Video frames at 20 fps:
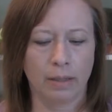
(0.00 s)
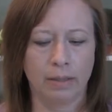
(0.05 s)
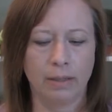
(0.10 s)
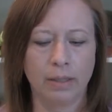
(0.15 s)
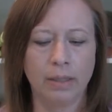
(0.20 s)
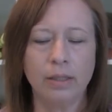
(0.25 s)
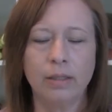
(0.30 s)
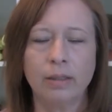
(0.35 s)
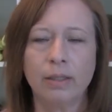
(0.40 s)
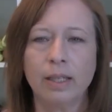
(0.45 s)

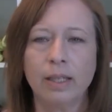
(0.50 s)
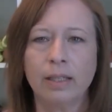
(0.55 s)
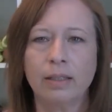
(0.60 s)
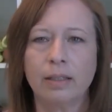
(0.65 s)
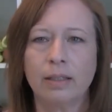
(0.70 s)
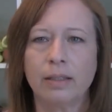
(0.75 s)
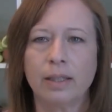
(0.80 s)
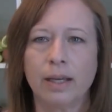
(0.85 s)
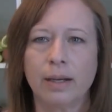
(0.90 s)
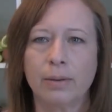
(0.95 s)
Didn't think
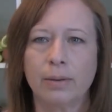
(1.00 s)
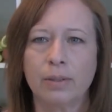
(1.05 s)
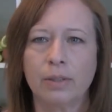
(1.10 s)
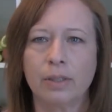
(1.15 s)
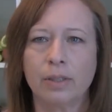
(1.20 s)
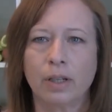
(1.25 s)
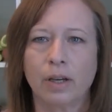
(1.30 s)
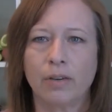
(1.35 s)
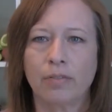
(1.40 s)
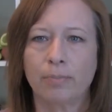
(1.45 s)
that that
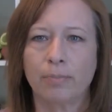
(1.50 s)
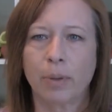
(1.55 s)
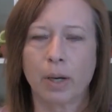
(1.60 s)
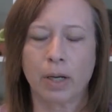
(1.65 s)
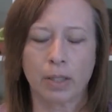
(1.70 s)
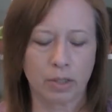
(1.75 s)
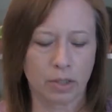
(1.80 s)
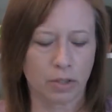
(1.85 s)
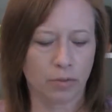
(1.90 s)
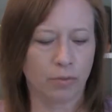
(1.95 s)
was enough
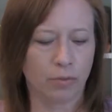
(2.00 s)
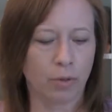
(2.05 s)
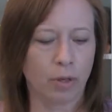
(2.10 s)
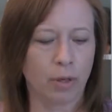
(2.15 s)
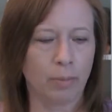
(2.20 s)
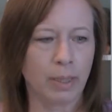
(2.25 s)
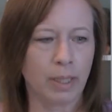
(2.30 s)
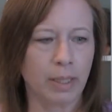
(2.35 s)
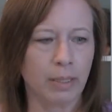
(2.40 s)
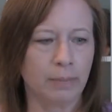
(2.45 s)
punch
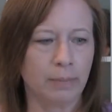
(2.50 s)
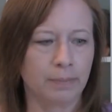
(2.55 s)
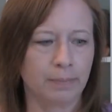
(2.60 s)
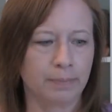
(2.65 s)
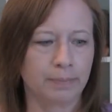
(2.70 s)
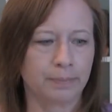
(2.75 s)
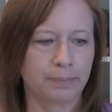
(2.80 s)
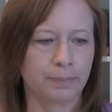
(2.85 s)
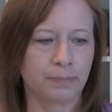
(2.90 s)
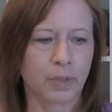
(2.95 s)
for me,
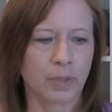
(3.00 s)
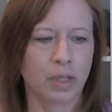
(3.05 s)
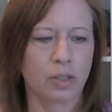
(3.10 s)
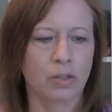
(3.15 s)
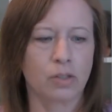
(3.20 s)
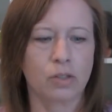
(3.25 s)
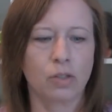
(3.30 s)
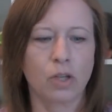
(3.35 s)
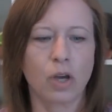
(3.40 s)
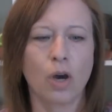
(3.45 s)

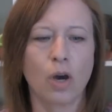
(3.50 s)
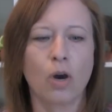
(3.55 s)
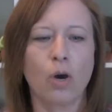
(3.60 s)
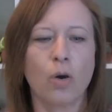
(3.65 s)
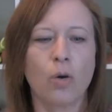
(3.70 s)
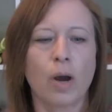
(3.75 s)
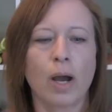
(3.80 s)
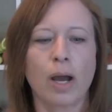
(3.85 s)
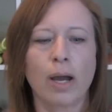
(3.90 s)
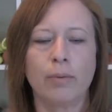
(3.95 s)

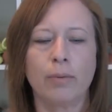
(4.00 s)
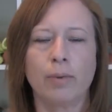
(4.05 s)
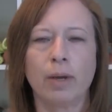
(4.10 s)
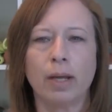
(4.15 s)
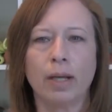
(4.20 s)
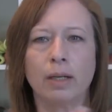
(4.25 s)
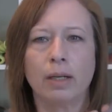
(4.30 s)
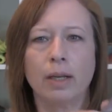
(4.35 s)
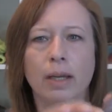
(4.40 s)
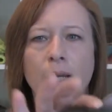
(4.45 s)
so I
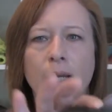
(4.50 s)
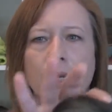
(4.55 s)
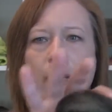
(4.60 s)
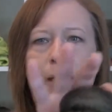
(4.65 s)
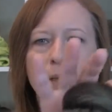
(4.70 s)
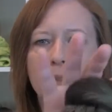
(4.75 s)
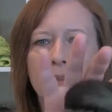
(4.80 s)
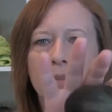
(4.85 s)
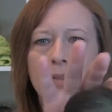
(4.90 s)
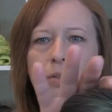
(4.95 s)
went
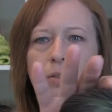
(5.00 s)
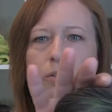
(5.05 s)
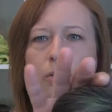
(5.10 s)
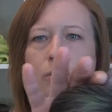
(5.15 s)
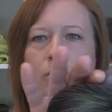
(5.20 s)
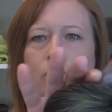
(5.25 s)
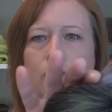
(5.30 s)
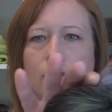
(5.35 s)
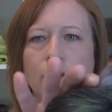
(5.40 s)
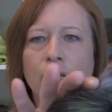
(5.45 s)
and
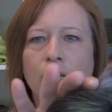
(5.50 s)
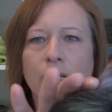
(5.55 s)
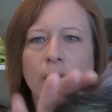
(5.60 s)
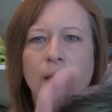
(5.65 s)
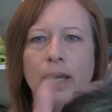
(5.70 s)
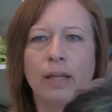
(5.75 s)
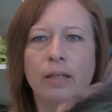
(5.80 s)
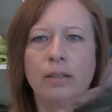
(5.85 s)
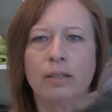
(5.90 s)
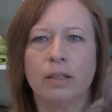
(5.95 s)
took an
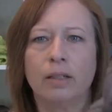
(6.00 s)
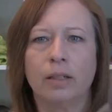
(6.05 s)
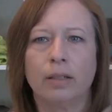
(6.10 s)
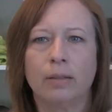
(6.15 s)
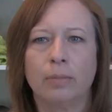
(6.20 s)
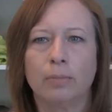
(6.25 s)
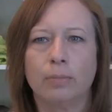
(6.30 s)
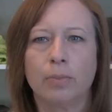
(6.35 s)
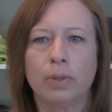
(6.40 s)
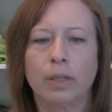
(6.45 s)
end
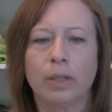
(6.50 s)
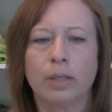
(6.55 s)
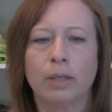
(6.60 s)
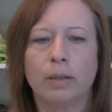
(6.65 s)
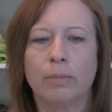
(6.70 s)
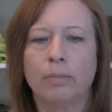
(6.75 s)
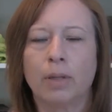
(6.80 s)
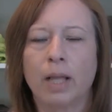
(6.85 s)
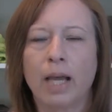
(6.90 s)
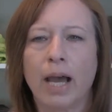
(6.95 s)
and put it
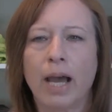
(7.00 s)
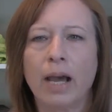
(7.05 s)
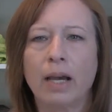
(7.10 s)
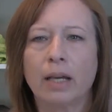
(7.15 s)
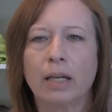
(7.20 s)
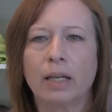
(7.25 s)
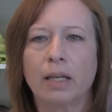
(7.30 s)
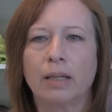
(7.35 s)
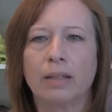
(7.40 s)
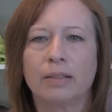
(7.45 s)
in
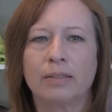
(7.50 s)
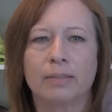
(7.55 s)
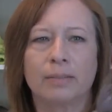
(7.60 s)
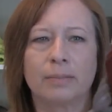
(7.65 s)
black,